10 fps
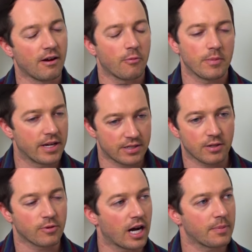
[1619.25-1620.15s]
we mentioned
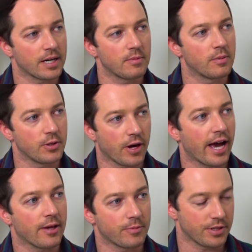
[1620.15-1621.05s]
a rock bottom moment you
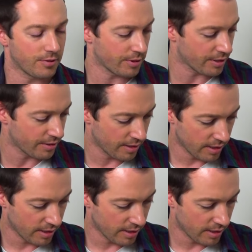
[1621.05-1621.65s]
had when you were,